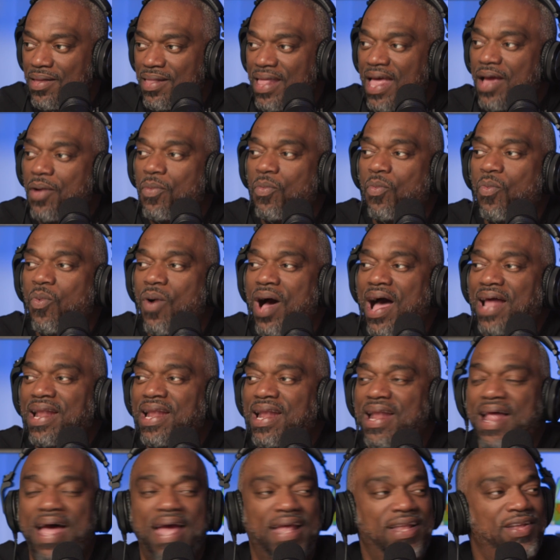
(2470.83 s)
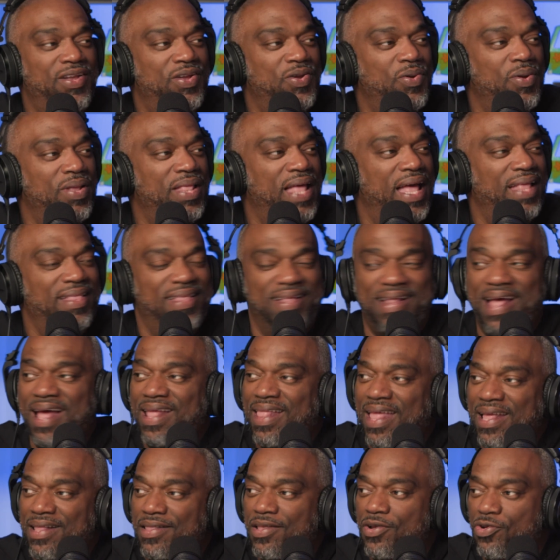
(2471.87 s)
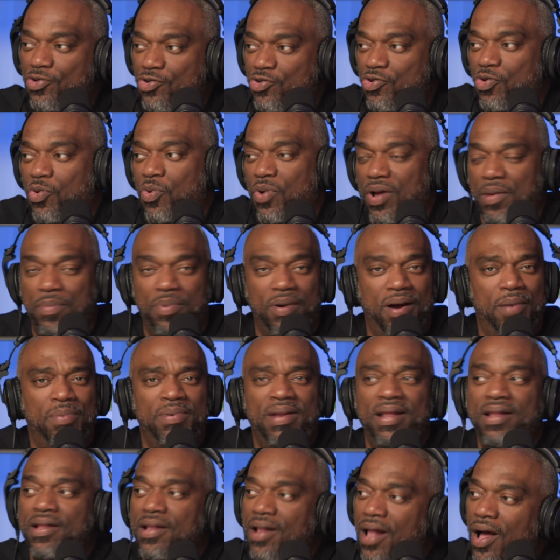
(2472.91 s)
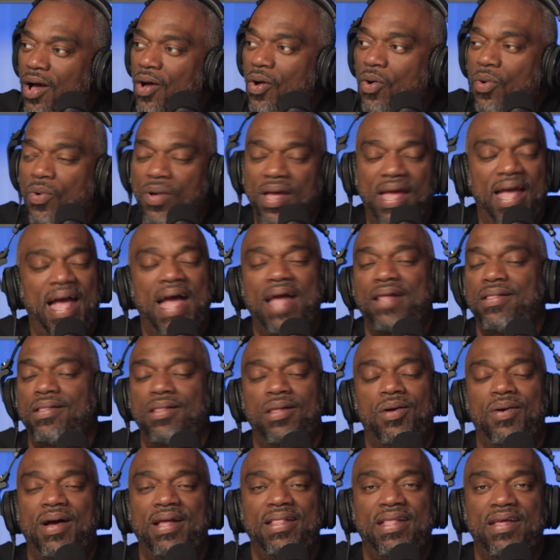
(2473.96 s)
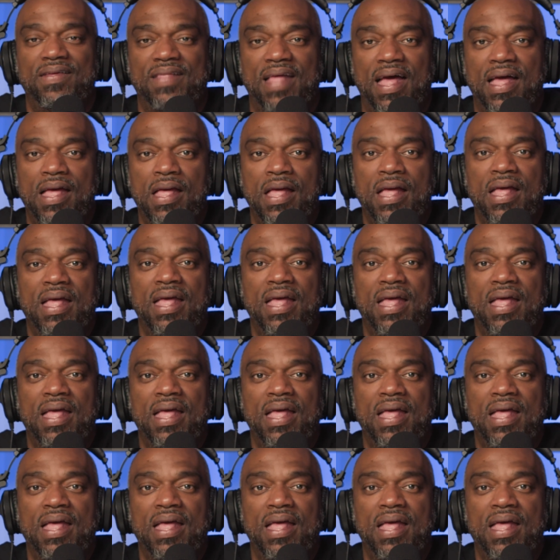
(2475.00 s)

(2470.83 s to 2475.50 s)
Like, why did I enjoy that? Did I like destroying property? No, I had no idea that.